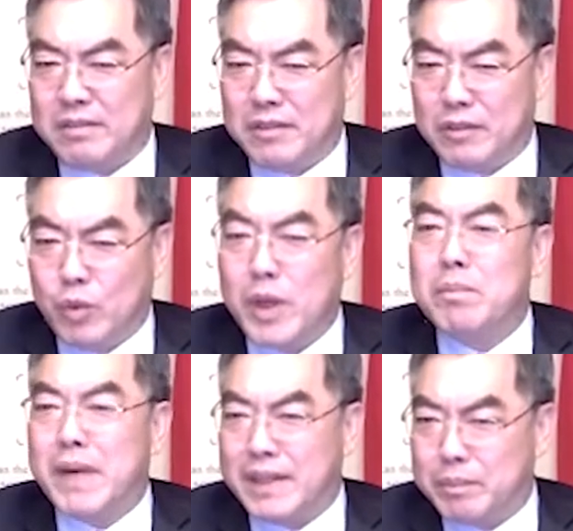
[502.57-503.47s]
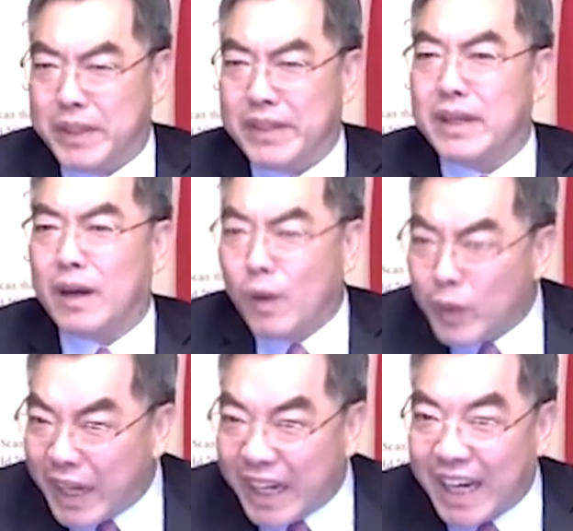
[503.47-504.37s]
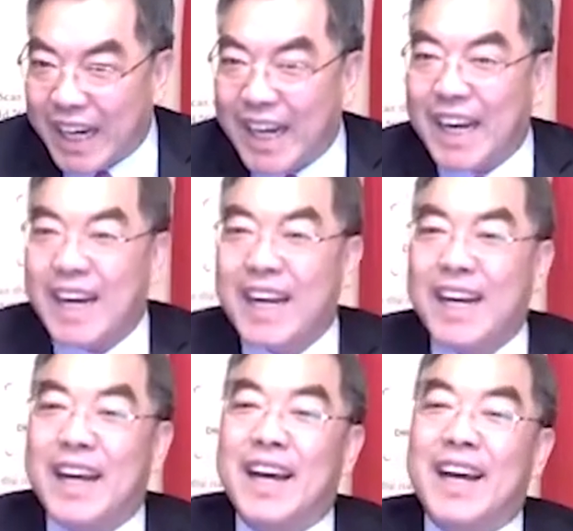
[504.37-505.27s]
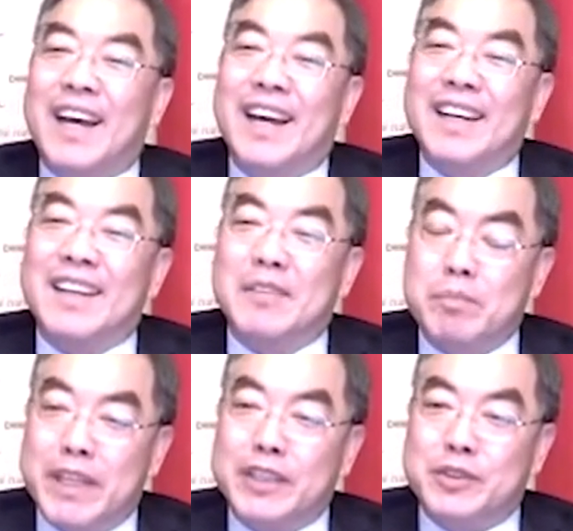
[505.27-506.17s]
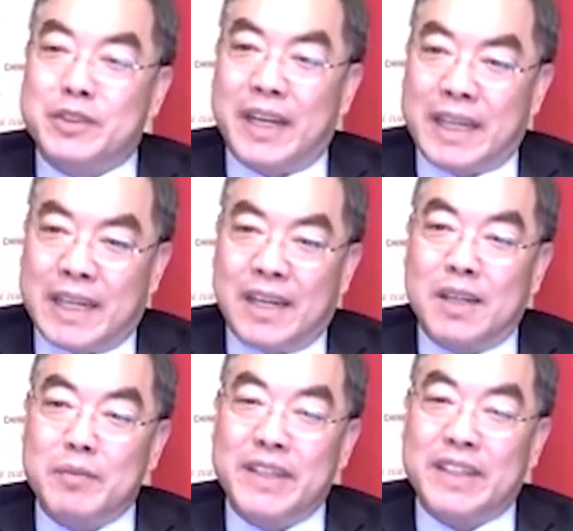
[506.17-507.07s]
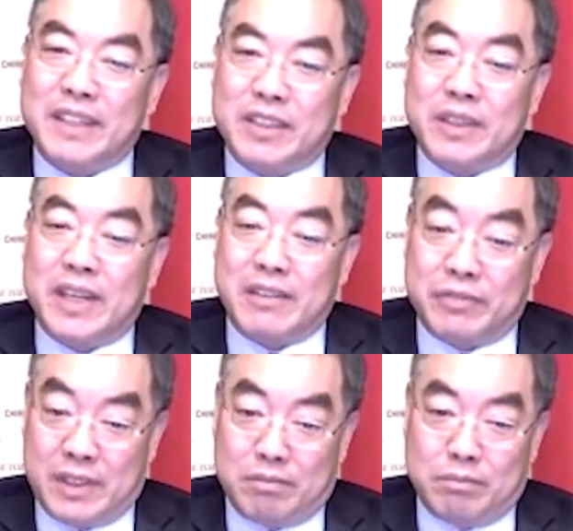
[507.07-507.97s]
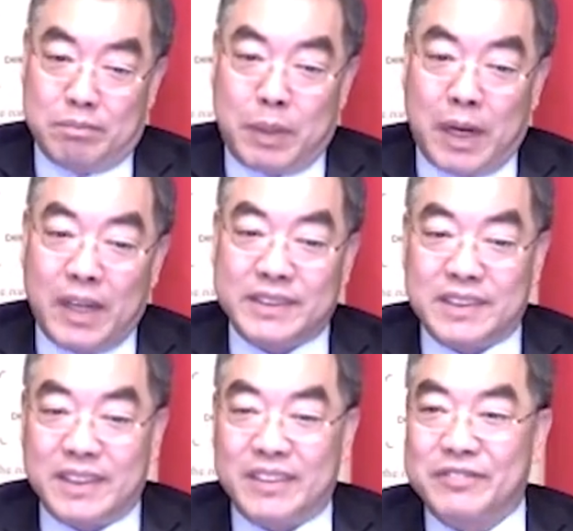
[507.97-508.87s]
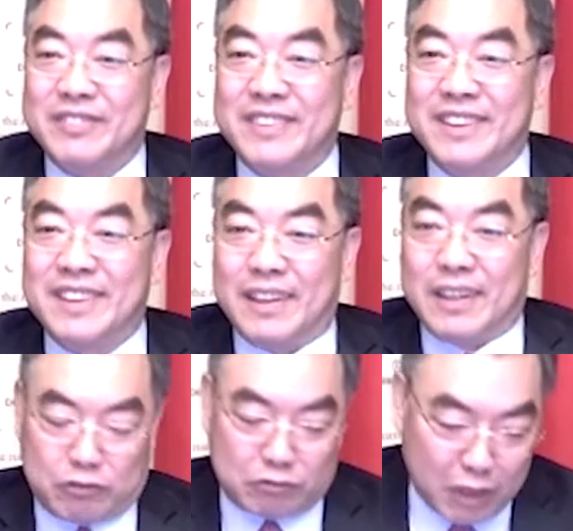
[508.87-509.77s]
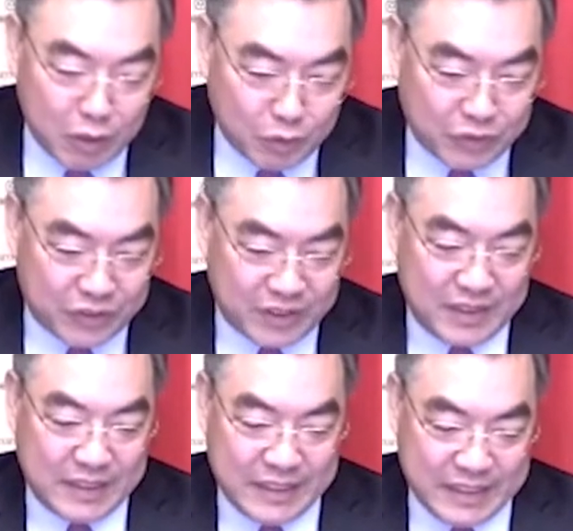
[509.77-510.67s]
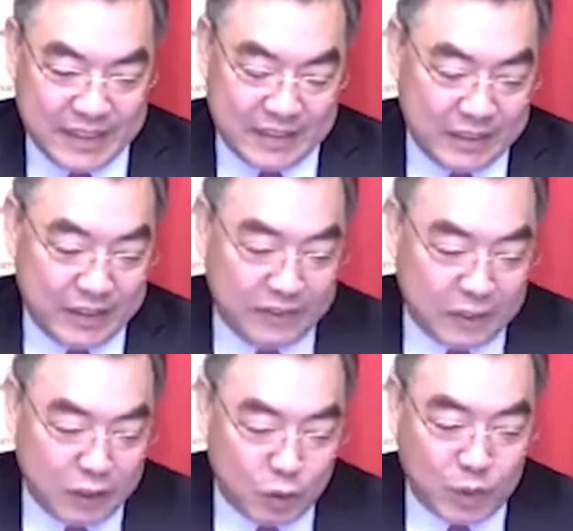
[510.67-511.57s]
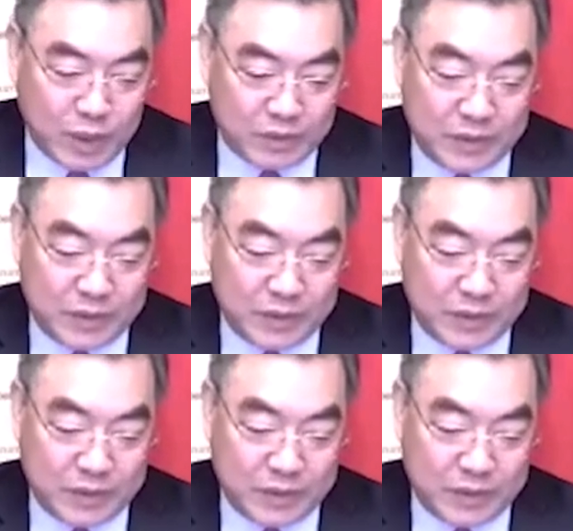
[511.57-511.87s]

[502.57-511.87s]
we might be the only major economy that could have a positive growth in the whole world.